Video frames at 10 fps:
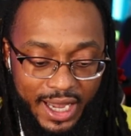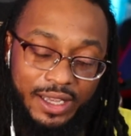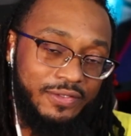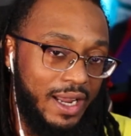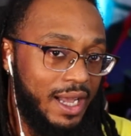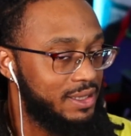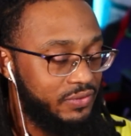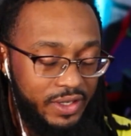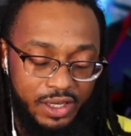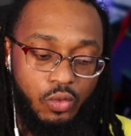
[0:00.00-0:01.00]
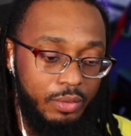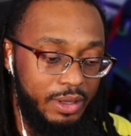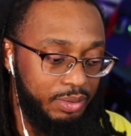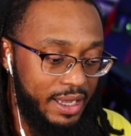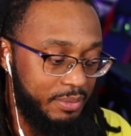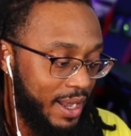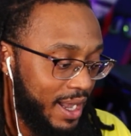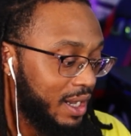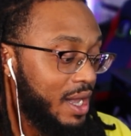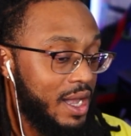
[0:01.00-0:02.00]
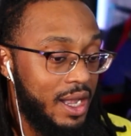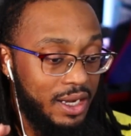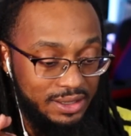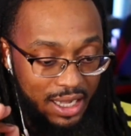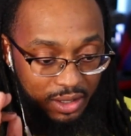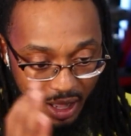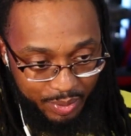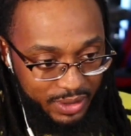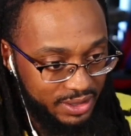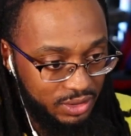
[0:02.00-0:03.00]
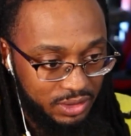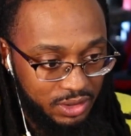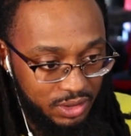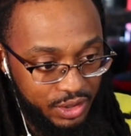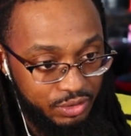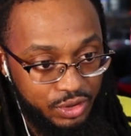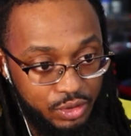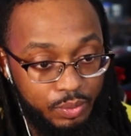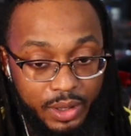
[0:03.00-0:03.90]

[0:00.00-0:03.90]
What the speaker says: If not, this video will be played back, because I'll put this on YouTube.